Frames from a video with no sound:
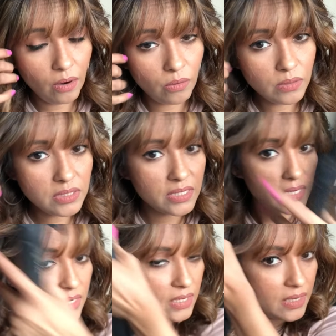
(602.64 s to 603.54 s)
old,
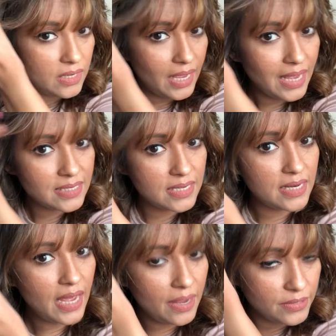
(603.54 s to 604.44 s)
as
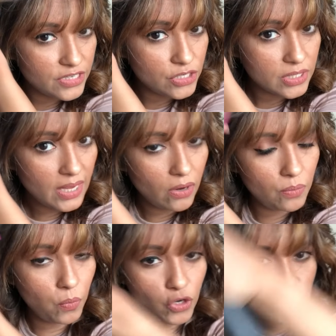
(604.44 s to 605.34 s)
in I just got
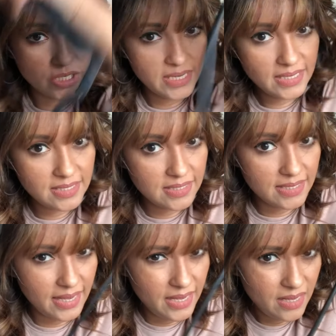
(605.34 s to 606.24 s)
it washed
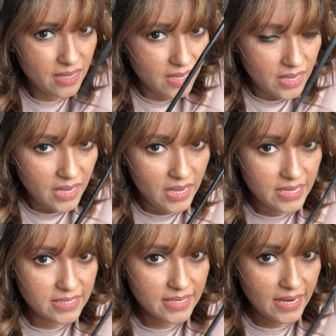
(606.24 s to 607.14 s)
yesterday,
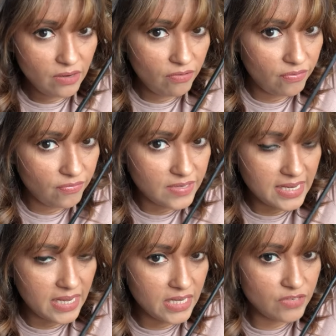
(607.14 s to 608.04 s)
it's kind of
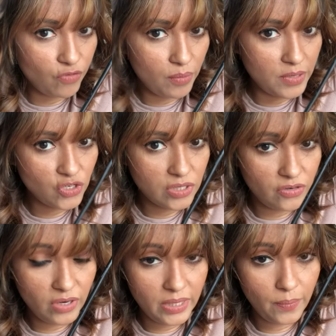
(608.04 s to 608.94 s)
taking its formation
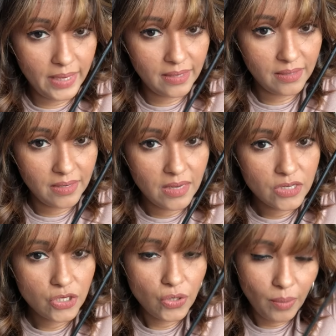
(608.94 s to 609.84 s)
really well.
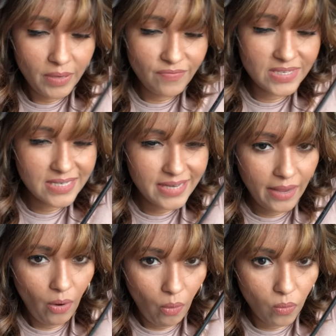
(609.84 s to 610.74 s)
So normally if it's a
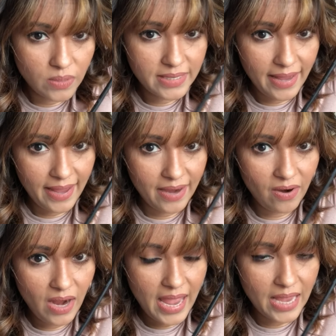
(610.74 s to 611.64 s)
day old
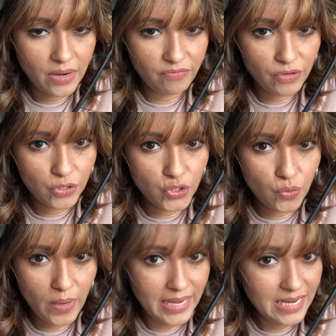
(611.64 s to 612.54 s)
hair and if you
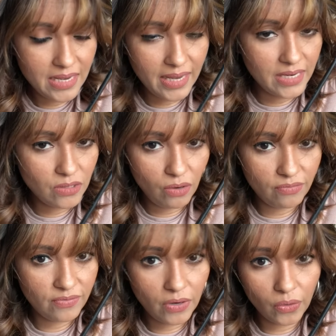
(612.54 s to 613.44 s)
do any kind
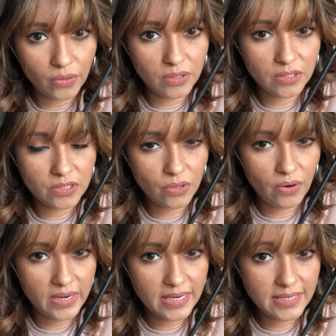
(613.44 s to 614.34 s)
of curls
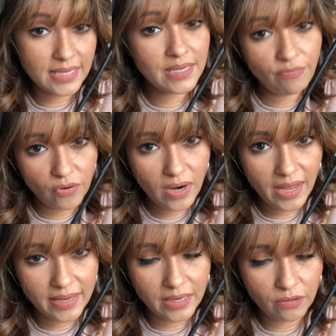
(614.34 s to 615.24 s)
on it, except for
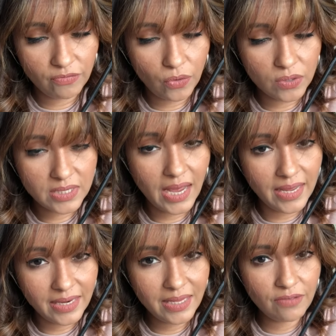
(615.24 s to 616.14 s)
ironing, of course,
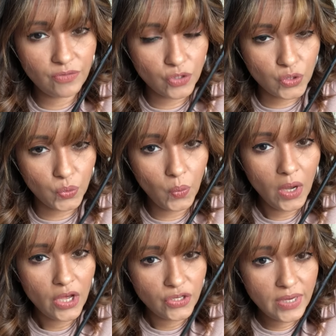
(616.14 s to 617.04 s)
ironing, if you do,
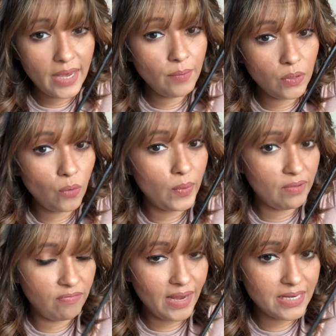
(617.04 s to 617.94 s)
your hair will go way
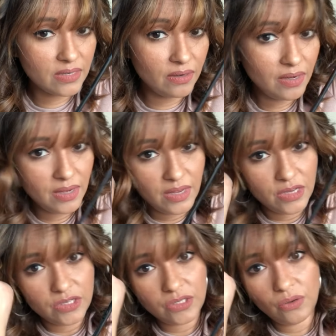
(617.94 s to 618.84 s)
flatter.
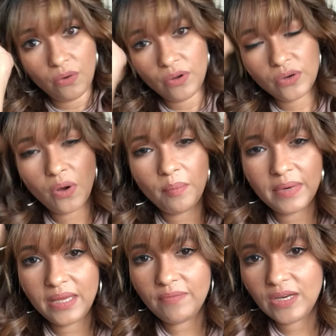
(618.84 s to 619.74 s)
So
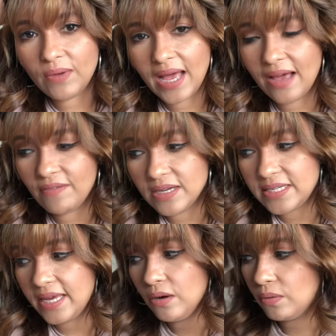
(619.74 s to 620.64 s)
normally when you have a
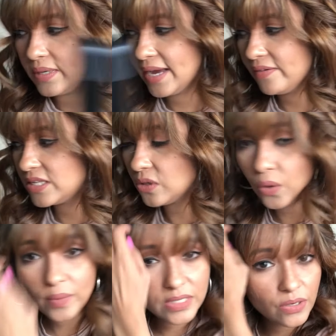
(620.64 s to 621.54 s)
day old hair, it's
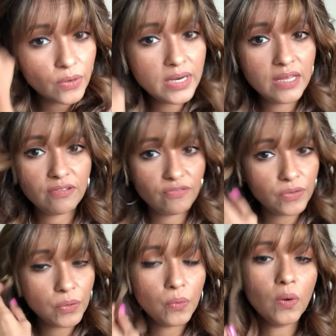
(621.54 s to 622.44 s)
always good if
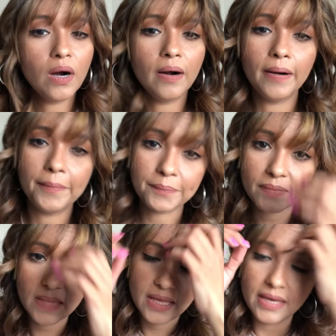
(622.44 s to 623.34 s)
you
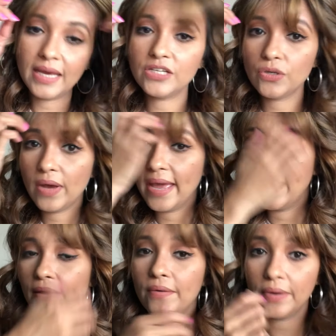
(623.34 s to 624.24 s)
get your
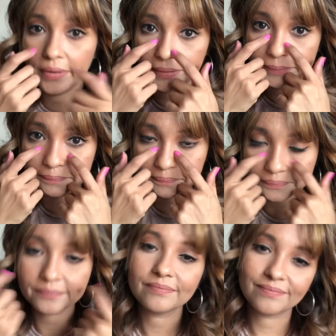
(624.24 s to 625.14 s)
hair
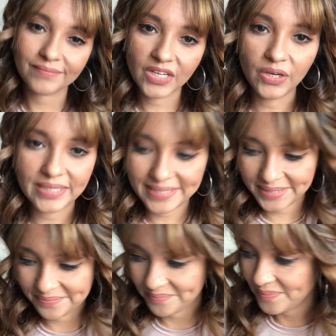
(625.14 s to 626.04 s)
curled.
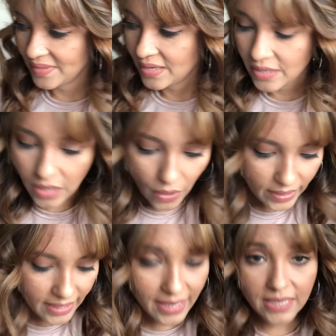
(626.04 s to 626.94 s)

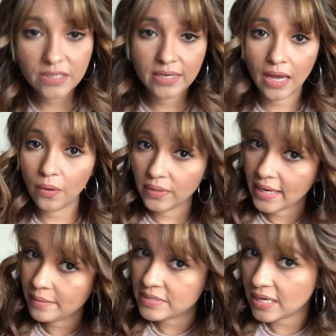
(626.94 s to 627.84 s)
Okay guys, so now that
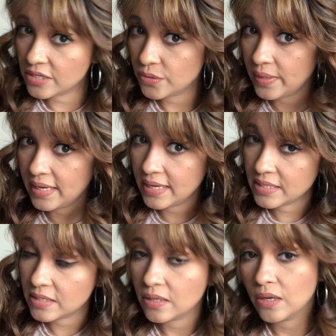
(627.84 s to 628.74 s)
I'm done doing
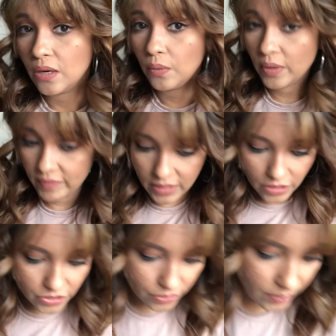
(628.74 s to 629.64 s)
it, what we're gonna do